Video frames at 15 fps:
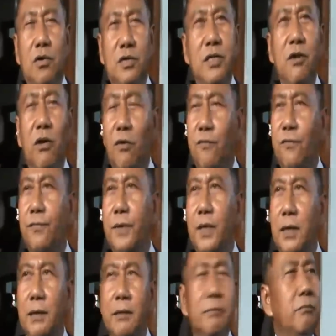causing a lot of
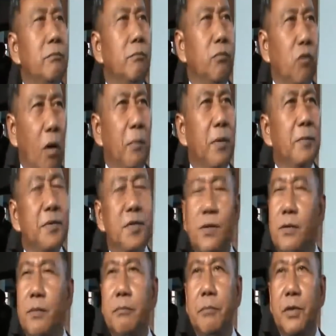problems
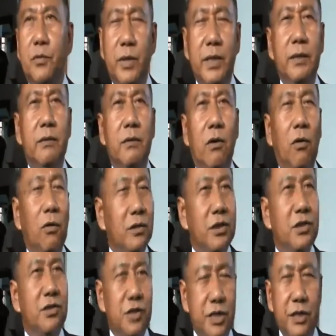between all
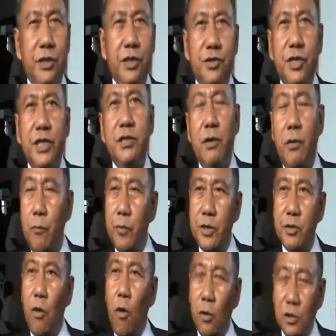these three districts, which